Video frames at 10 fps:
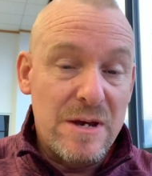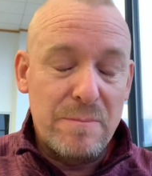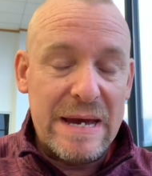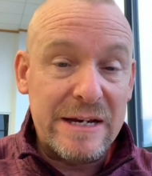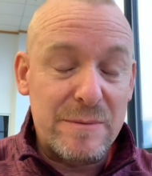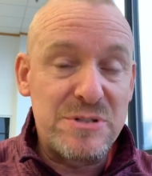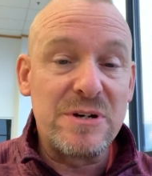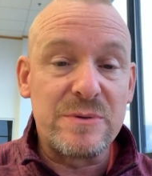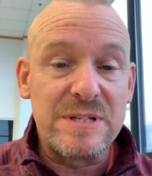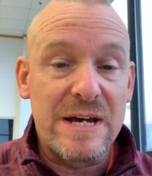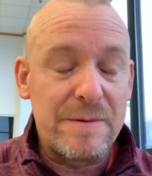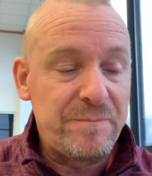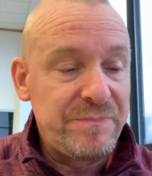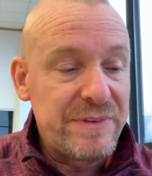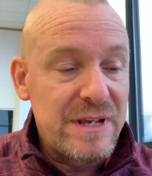Backup shows up.
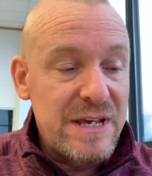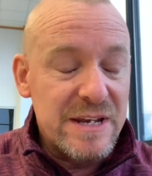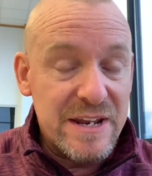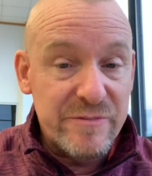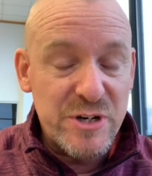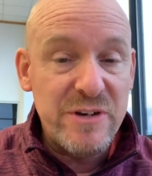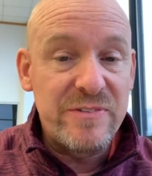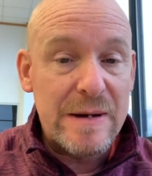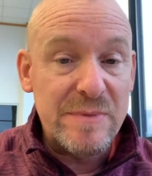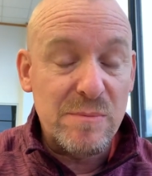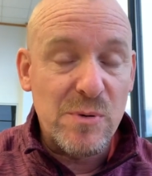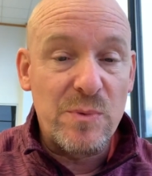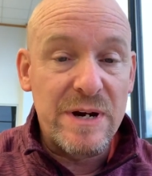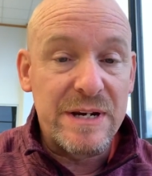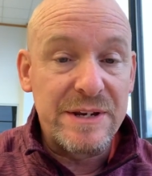Never give up, number one.